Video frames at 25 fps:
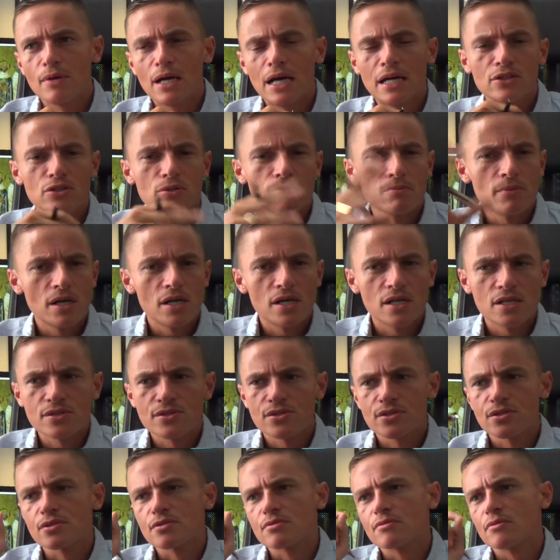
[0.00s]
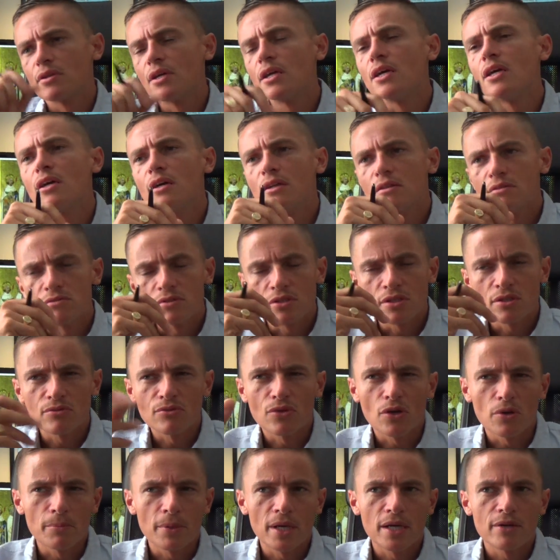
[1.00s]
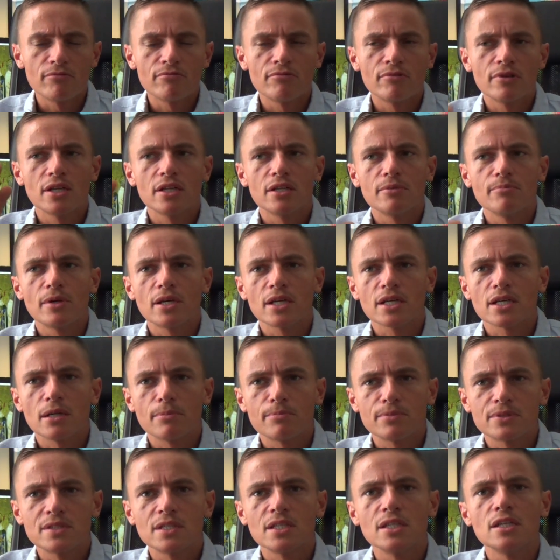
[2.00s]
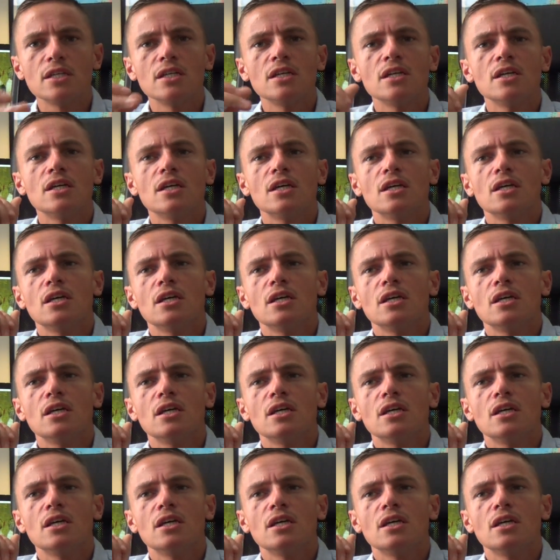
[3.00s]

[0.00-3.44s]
Audemars, you know, not really my cup of tea.